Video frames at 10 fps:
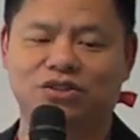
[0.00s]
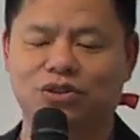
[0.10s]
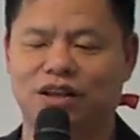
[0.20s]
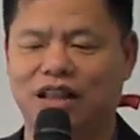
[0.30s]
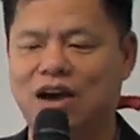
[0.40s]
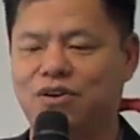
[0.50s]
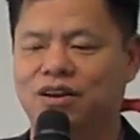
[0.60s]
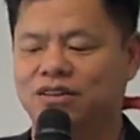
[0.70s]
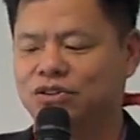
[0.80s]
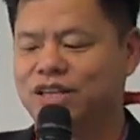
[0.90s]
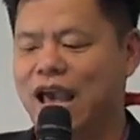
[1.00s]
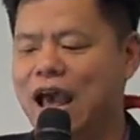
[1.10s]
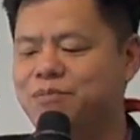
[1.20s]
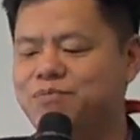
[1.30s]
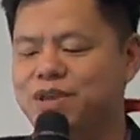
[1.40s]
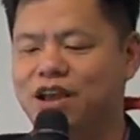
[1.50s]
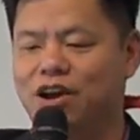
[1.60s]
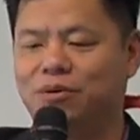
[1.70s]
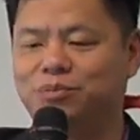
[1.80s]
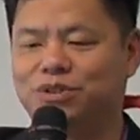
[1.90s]
So the cloud, so the admin
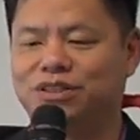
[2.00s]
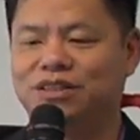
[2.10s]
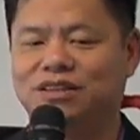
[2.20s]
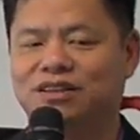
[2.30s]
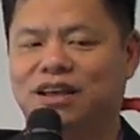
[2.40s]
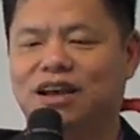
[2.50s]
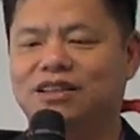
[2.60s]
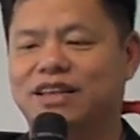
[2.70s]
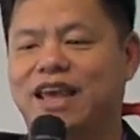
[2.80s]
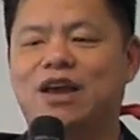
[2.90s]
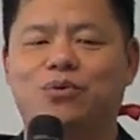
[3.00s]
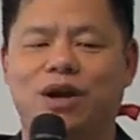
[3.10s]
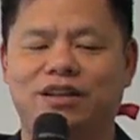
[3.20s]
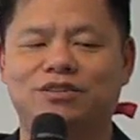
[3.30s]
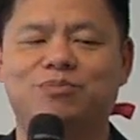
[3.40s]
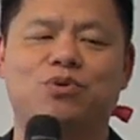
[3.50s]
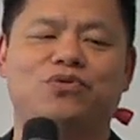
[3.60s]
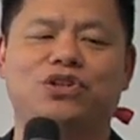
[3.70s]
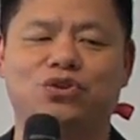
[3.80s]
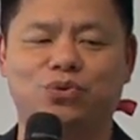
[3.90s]
becomes kind of the gateway to
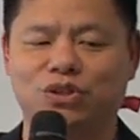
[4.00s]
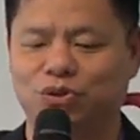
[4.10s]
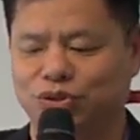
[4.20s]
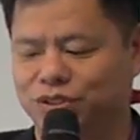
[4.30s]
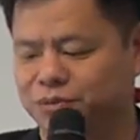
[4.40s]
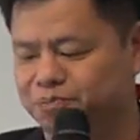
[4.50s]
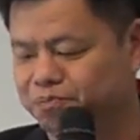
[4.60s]
provision resources.